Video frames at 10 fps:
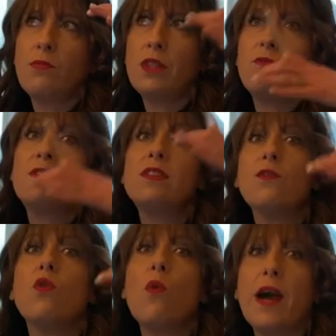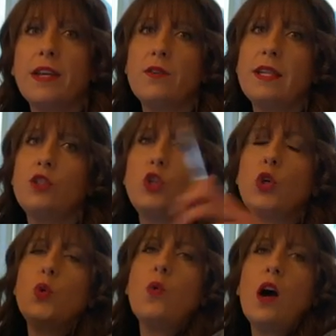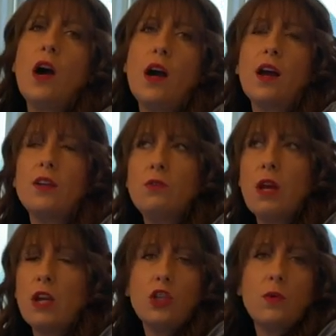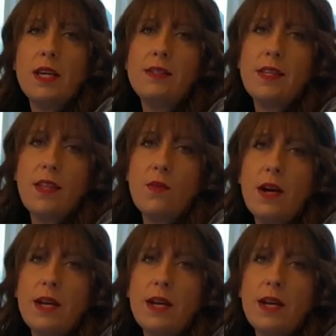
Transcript: with several wineries who are showcasing their